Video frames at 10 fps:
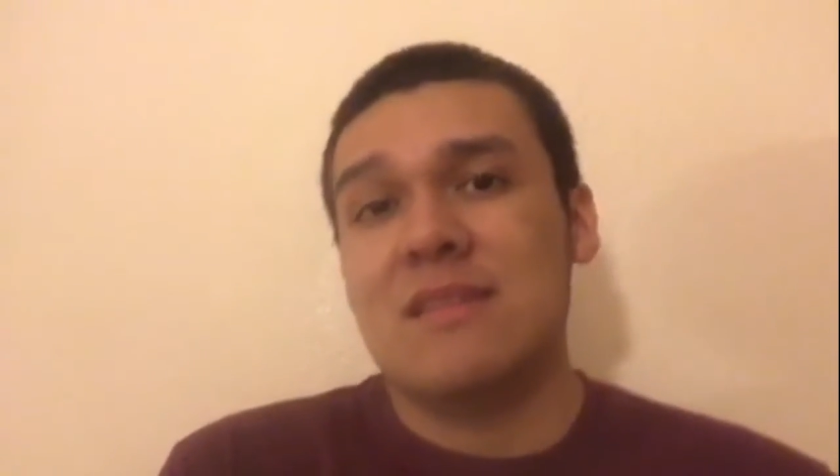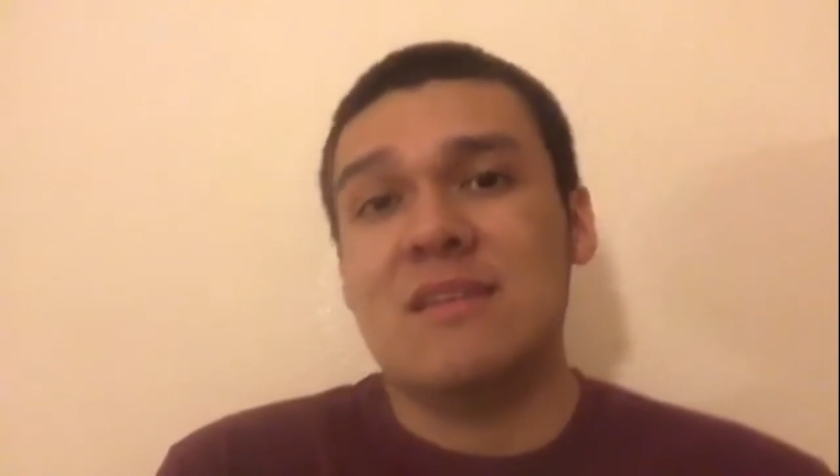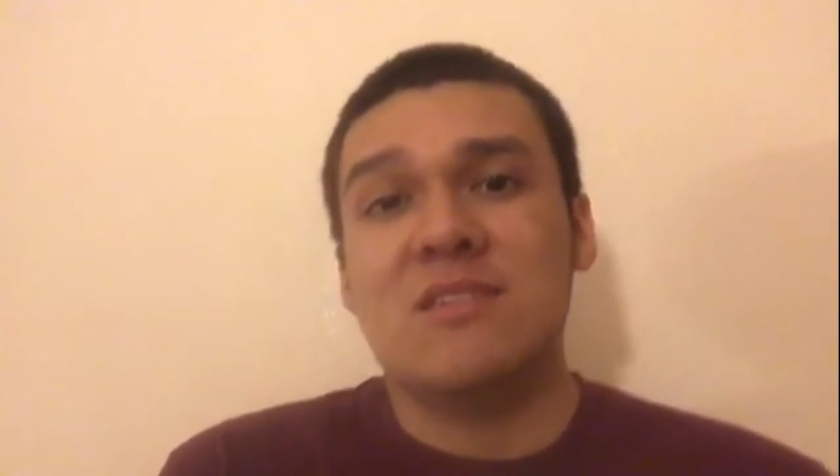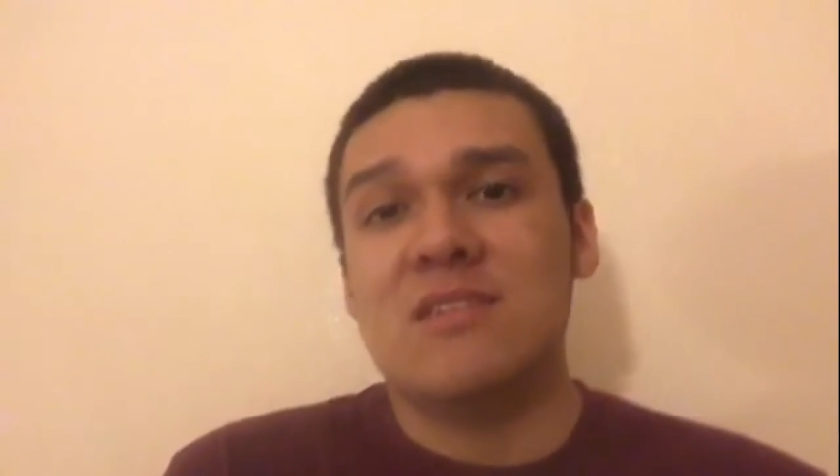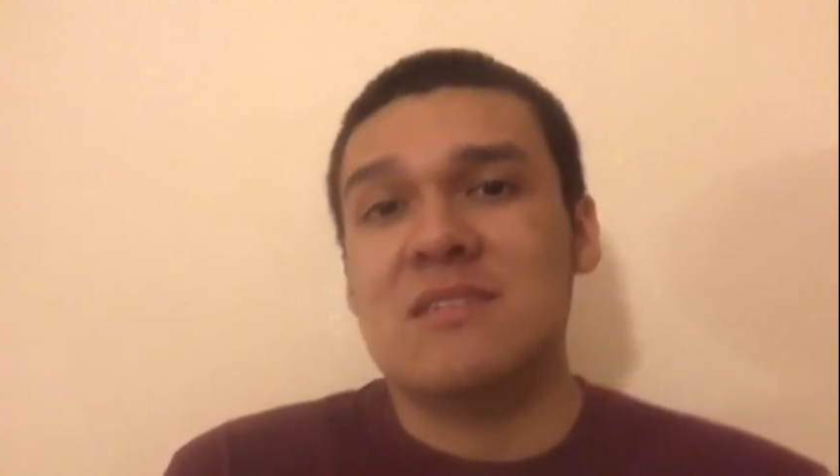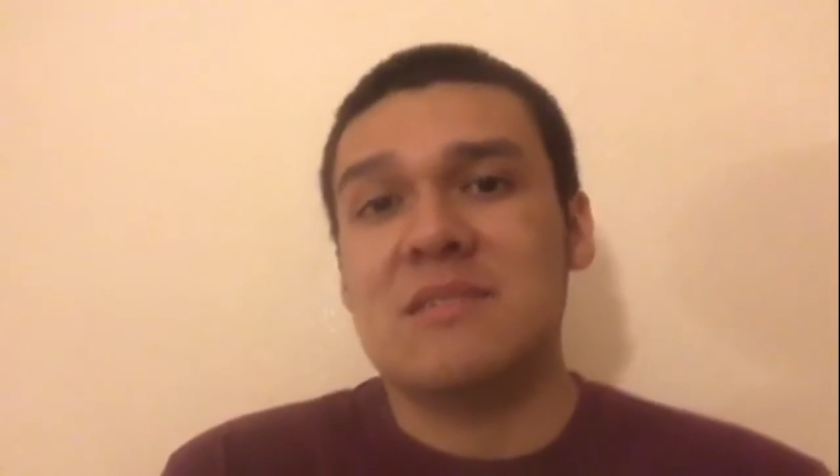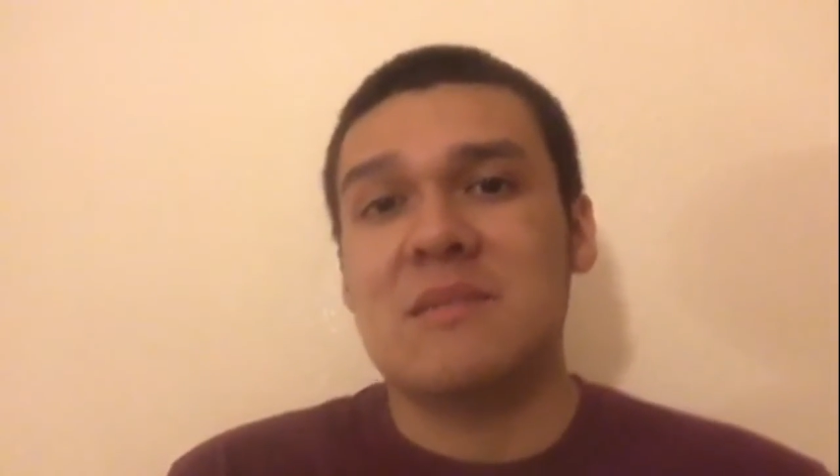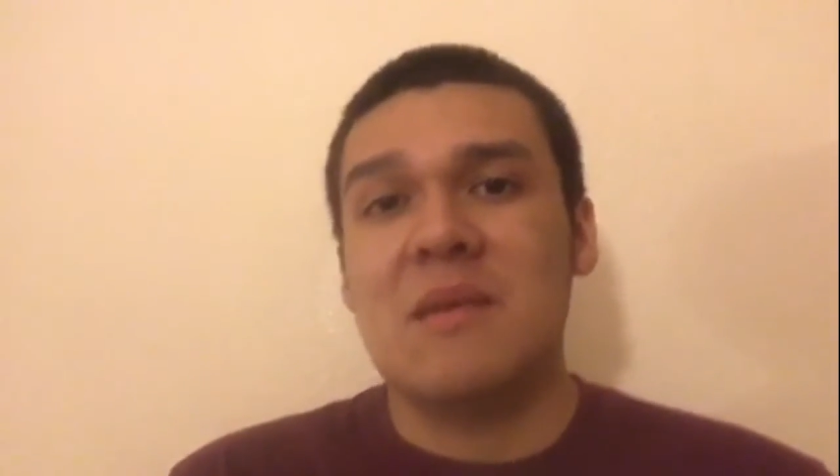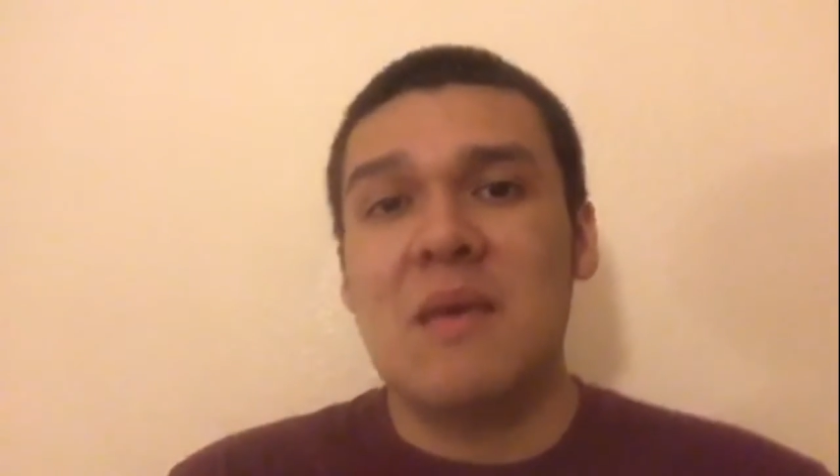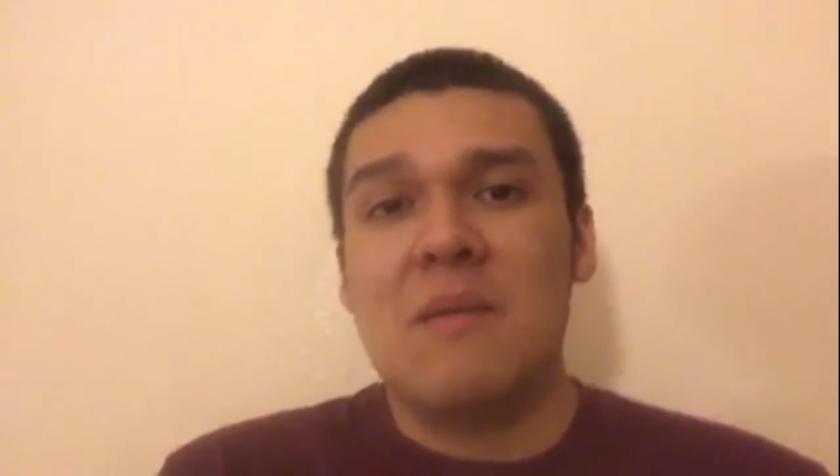That's just
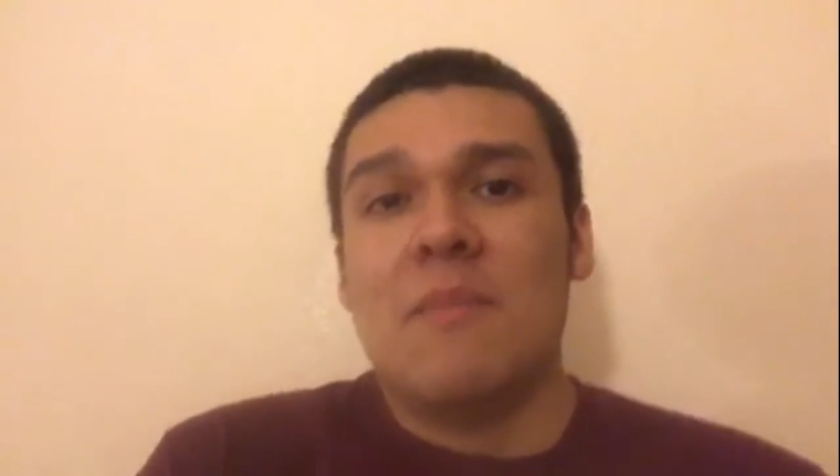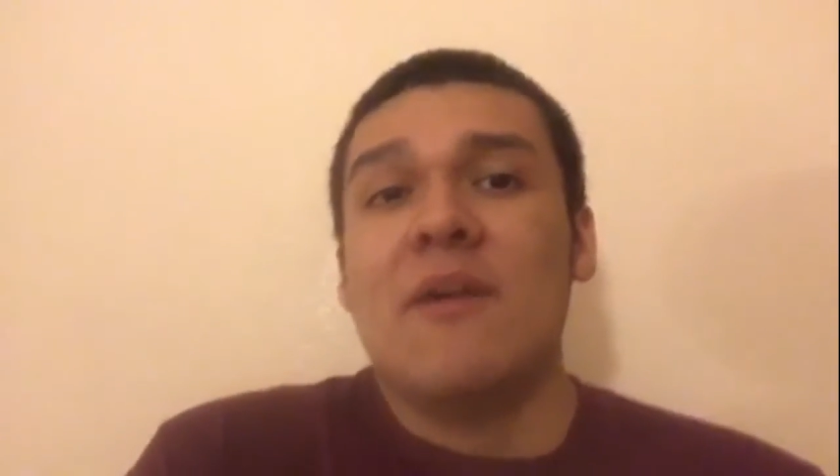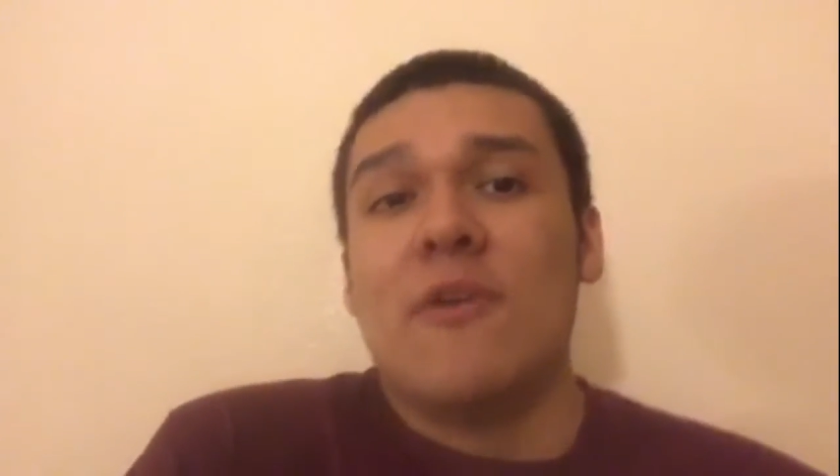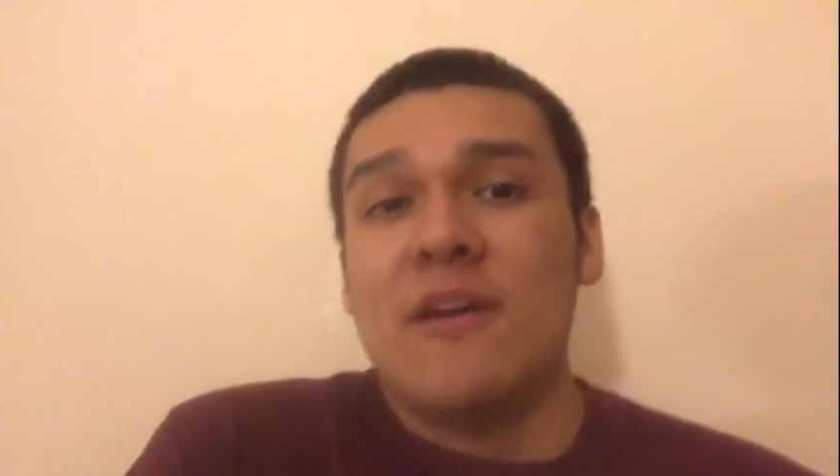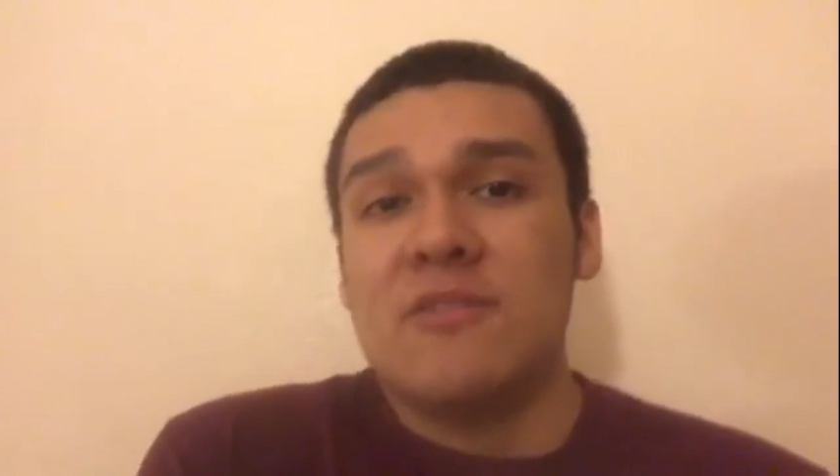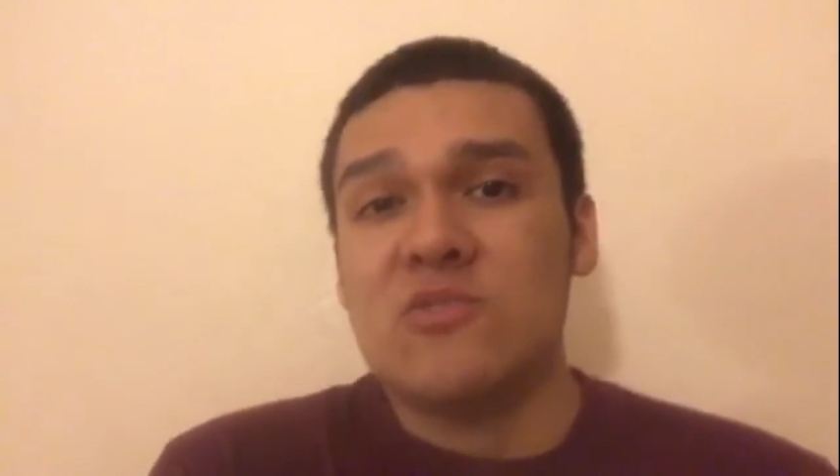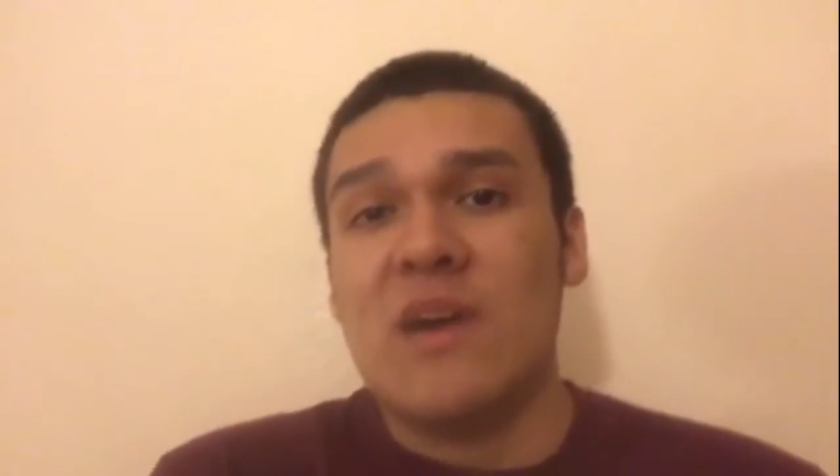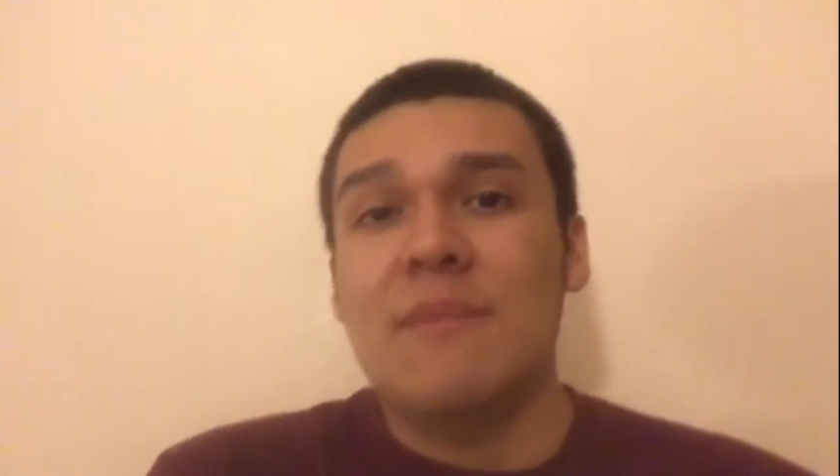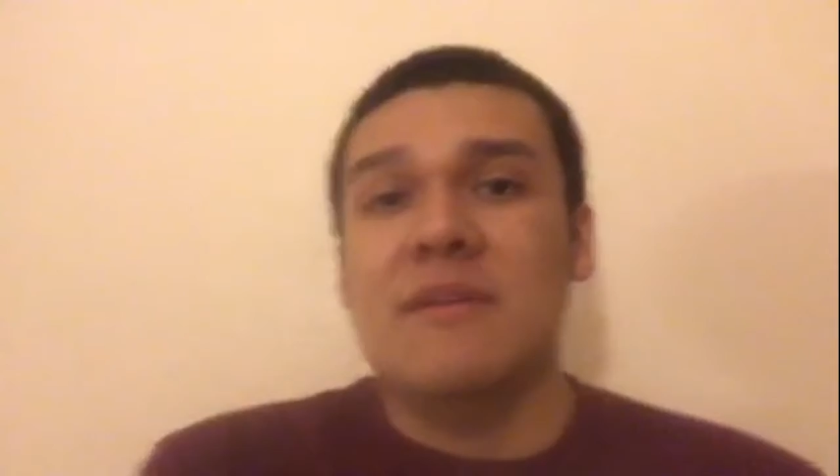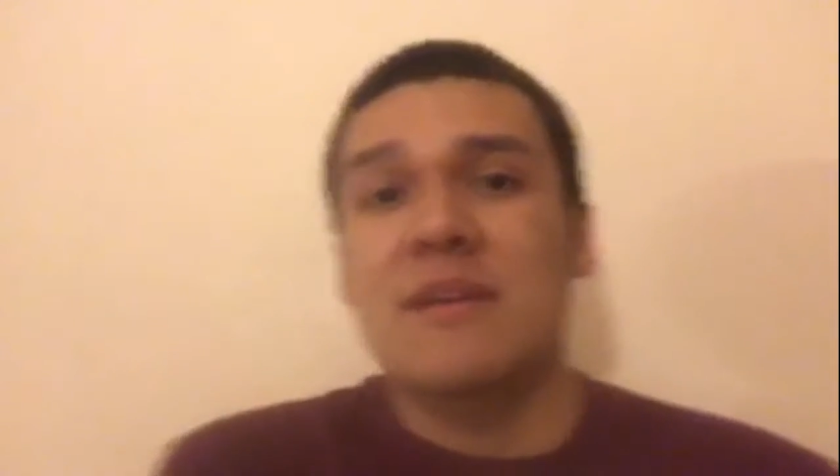my way of
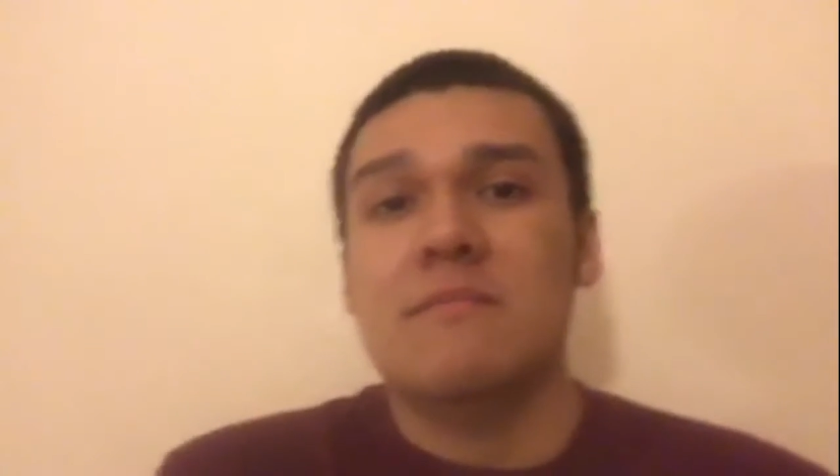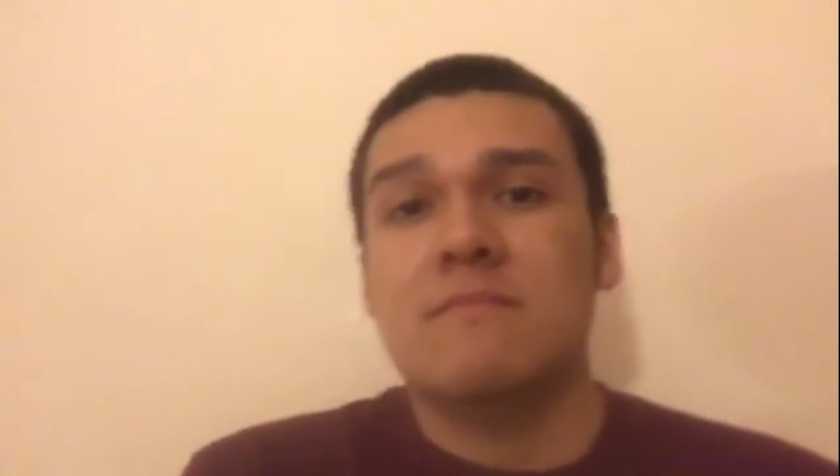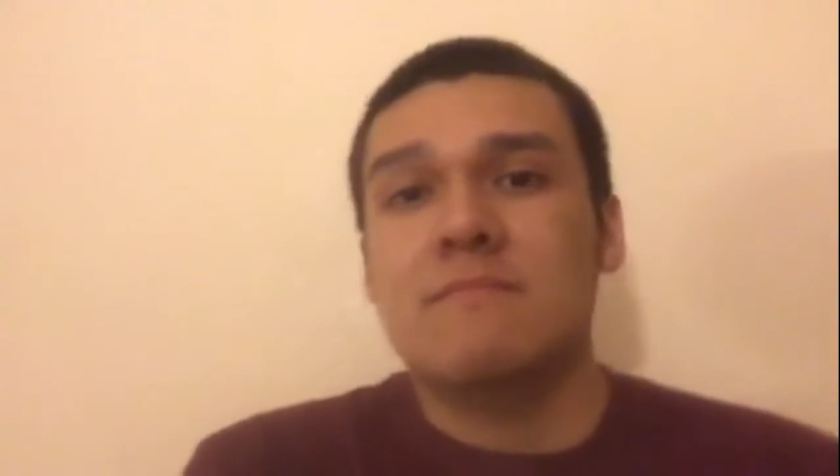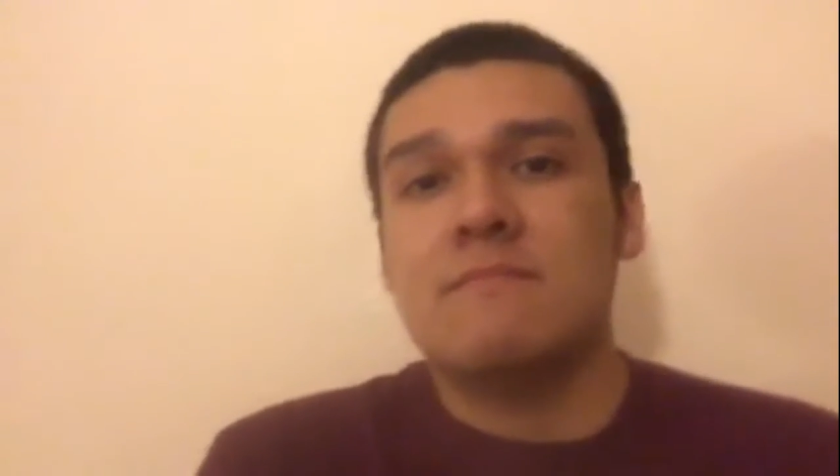describing it.